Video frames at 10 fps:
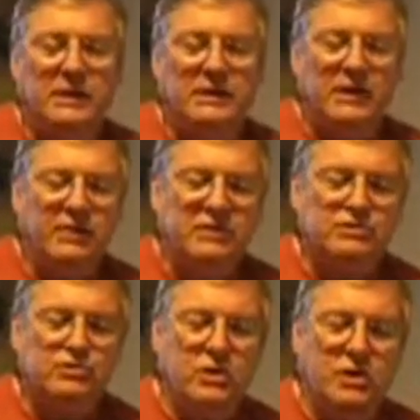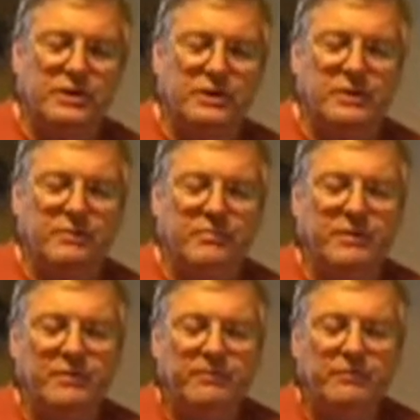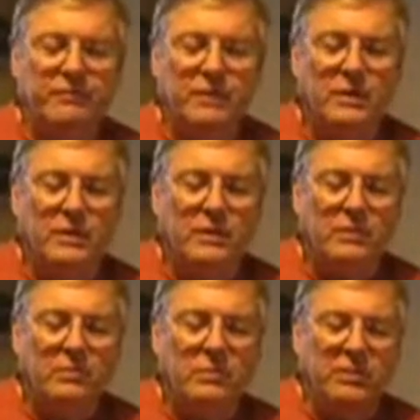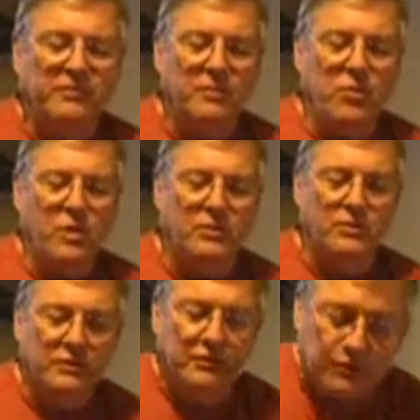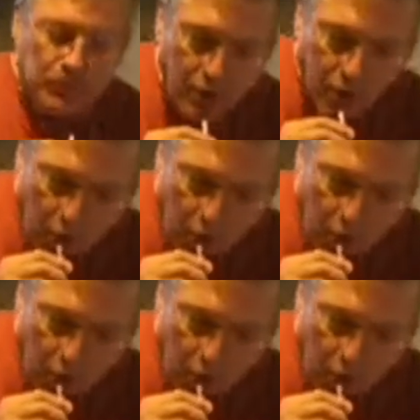Now, I've got a straw here. I'm going to pull up some water in this straw.